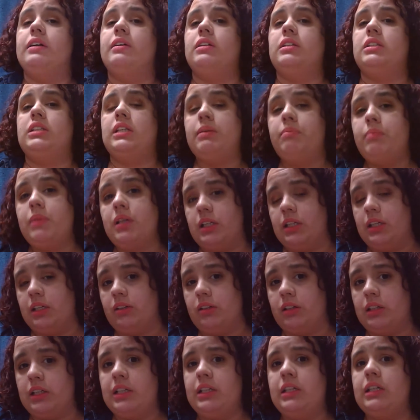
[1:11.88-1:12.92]

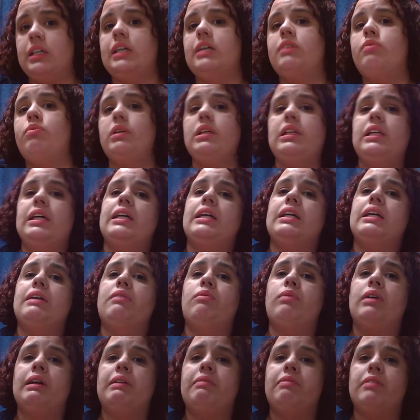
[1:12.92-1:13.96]
Similarly, if we take a
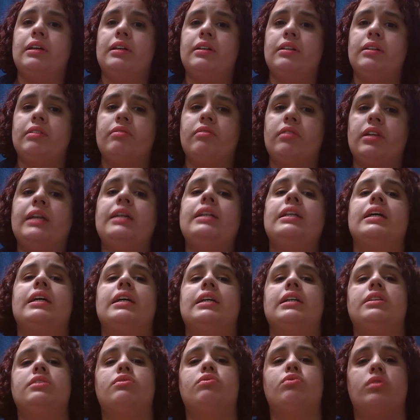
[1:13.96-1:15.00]
wavelength of light
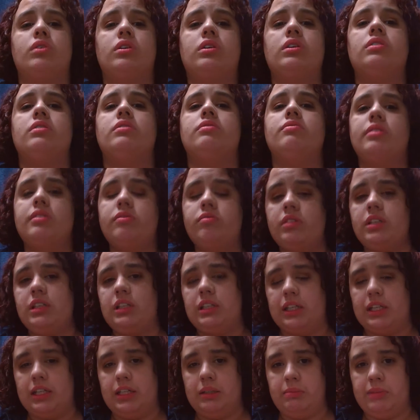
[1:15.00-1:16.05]
that is 450
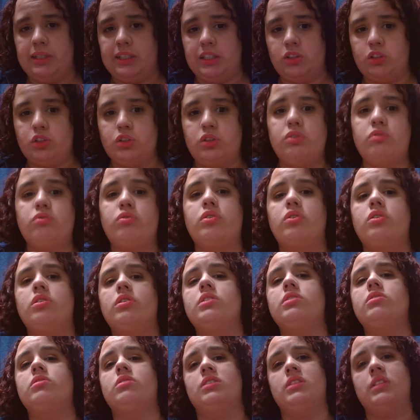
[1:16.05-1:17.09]
nanometers to
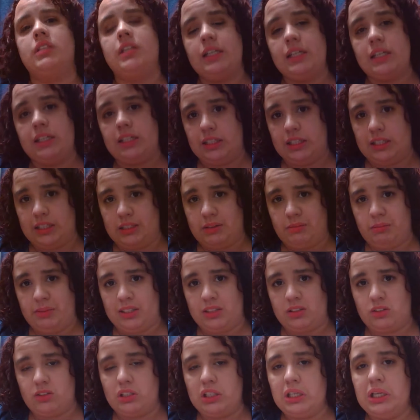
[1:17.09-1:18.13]
490
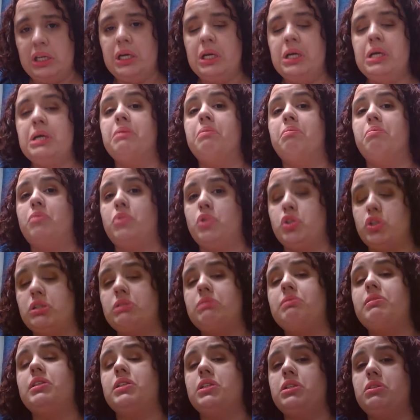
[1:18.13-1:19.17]
nanometers, most
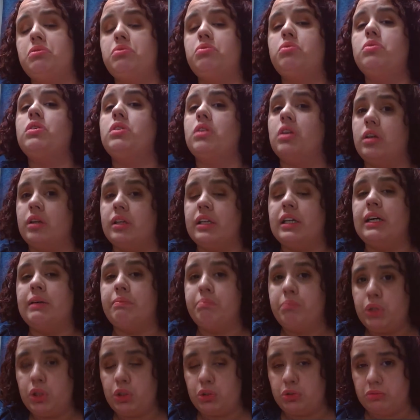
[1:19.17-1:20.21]
of us would call
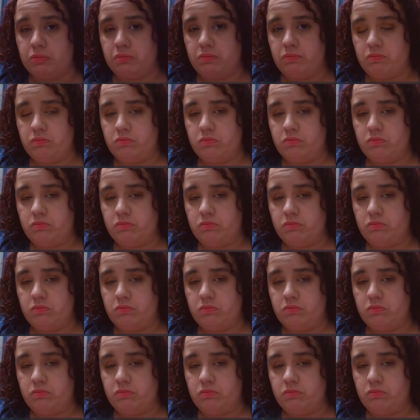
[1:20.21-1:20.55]
that blue.